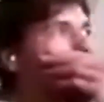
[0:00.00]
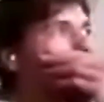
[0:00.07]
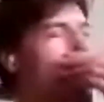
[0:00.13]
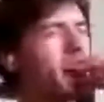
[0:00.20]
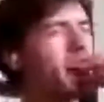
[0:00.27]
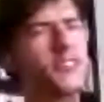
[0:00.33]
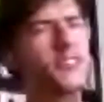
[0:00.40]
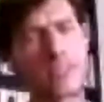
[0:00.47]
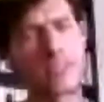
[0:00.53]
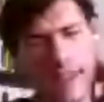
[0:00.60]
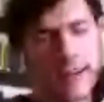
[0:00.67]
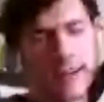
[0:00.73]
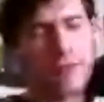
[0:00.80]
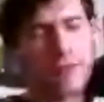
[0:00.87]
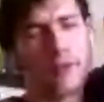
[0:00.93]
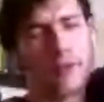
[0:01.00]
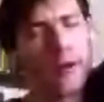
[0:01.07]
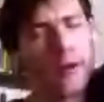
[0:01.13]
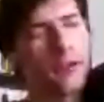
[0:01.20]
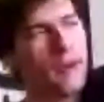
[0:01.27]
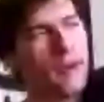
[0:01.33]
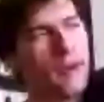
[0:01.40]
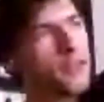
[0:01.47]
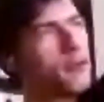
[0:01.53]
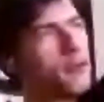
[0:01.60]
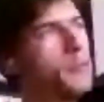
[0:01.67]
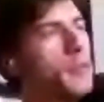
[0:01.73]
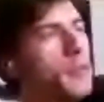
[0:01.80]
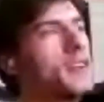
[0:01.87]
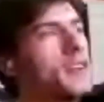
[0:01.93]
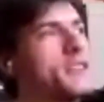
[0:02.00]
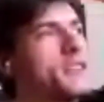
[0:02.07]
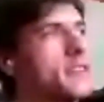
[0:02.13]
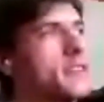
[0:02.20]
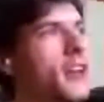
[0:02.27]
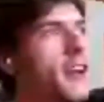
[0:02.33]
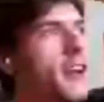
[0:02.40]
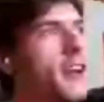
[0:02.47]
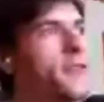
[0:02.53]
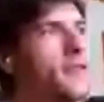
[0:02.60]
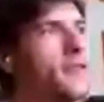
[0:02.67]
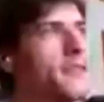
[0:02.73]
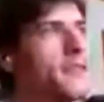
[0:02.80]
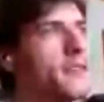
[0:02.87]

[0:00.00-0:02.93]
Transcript: interesting enough, all through Marx's life,